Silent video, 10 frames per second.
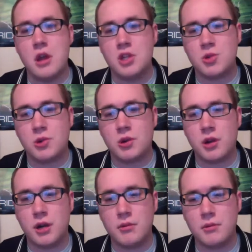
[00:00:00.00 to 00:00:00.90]
to
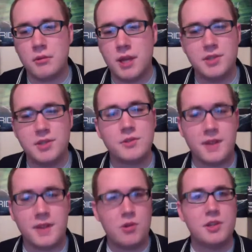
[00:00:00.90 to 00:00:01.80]
where Jesus
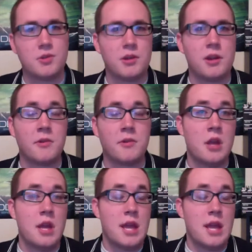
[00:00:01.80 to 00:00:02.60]
Vasquez or whatever,